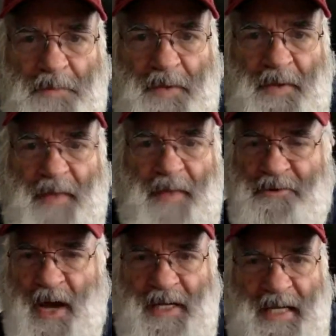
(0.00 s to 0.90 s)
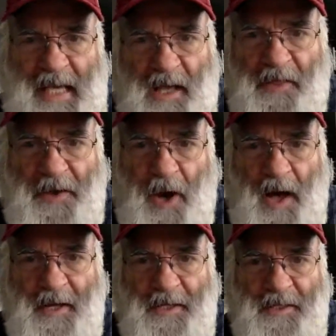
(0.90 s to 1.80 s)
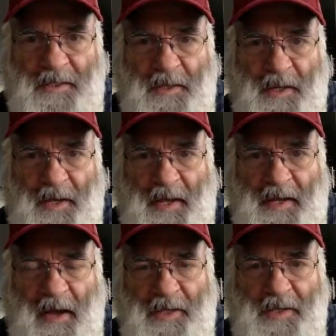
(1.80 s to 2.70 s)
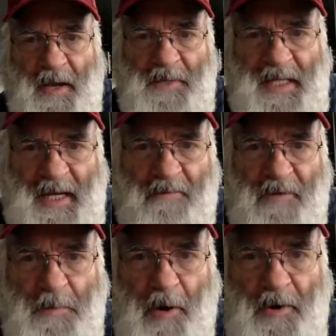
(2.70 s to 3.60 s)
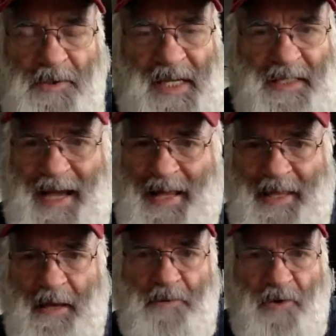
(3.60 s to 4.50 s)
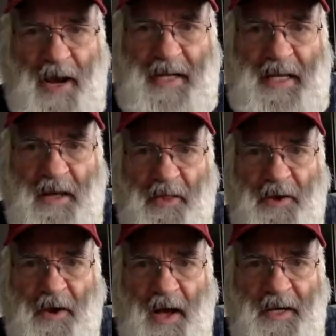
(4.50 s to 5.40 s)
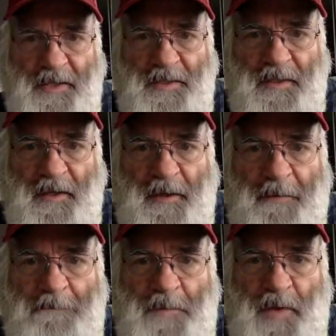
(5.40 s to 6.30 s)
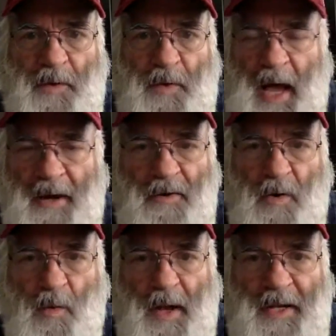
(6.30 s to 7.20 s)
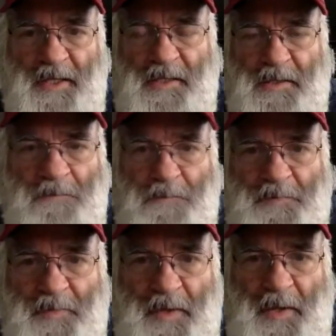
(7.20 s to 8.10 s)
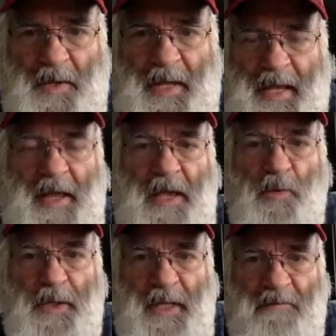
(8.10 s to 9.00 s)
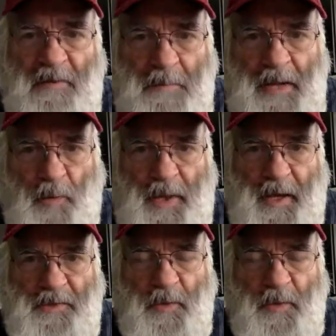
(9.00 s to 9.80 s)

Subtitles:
They tried to kill the caucus. Now he's come to the Denver Post. He's got them trying to kill the caucus. I don't know what he wouldn't even meet with us.